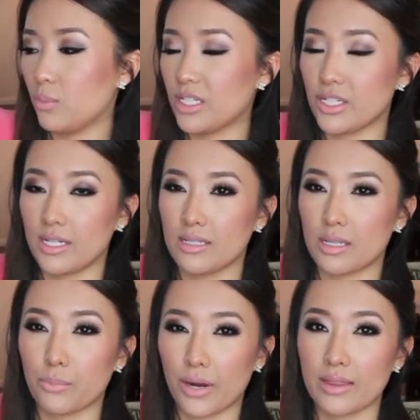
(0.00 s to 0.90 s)
which is
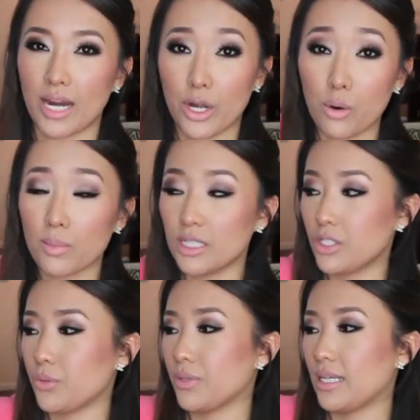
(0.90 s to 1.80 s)
a brand that I normally
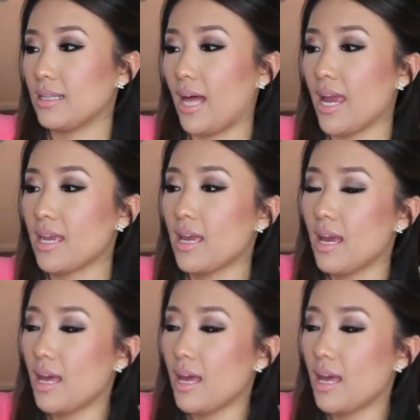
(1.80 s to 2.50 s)
do really like.